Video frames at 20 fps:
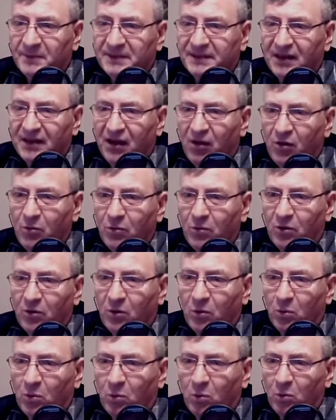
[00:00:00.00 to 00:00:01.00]
Psalm
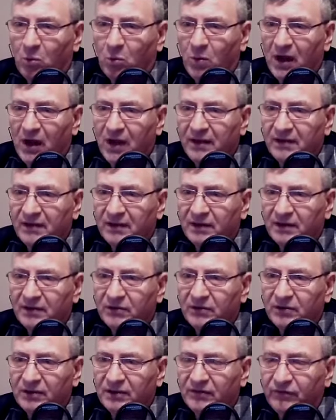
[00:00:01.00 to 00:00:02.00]
one
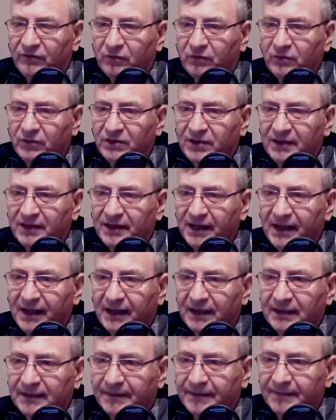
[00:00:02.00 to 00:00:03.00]

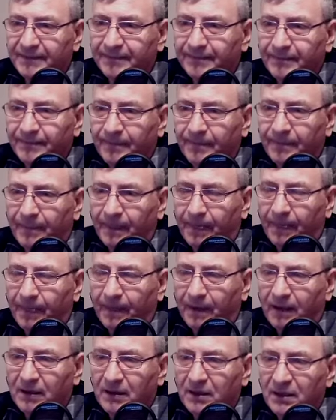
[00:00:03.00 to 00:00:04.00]
forty-nine.
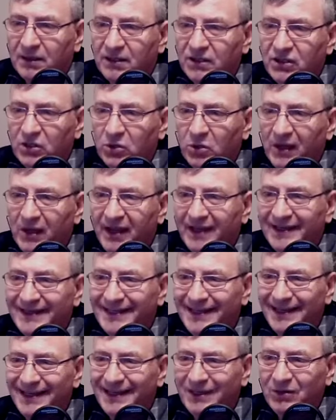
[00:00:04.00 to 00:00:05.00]
To
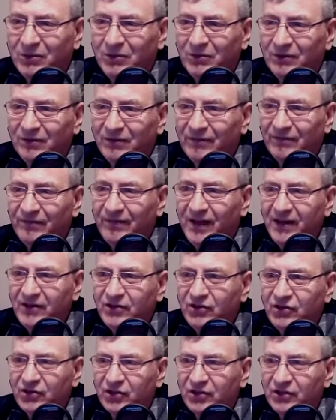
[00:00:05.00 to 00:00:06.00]
execute
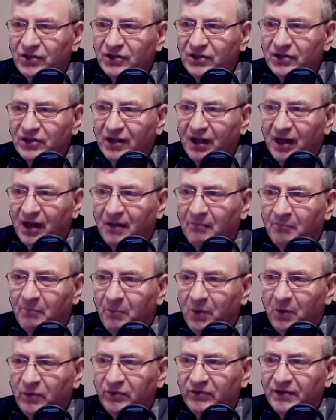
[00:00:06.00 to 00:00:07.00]
vengeance
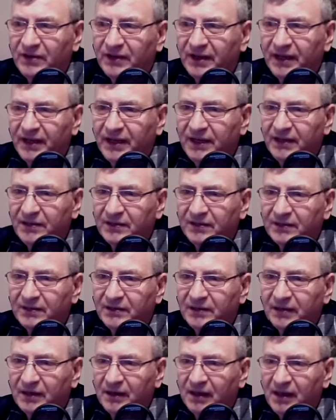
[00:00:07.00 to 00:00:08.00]
upon the
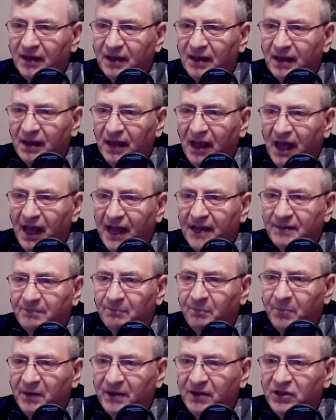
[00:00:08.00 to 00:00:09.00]
heathen
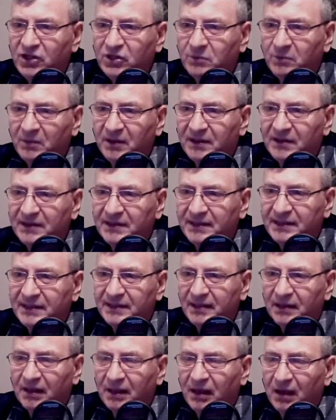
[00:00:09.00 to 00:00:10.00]
and
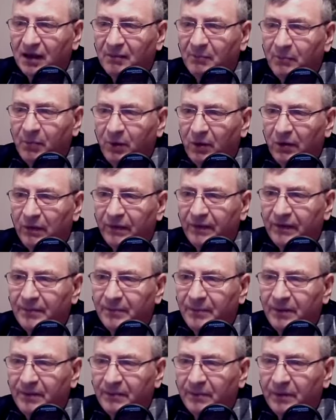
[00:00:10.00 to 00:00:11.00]
punishments upon the
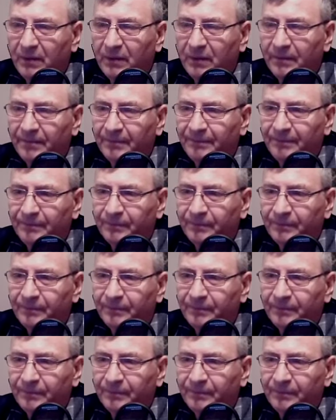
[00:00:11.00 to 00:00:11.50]
people.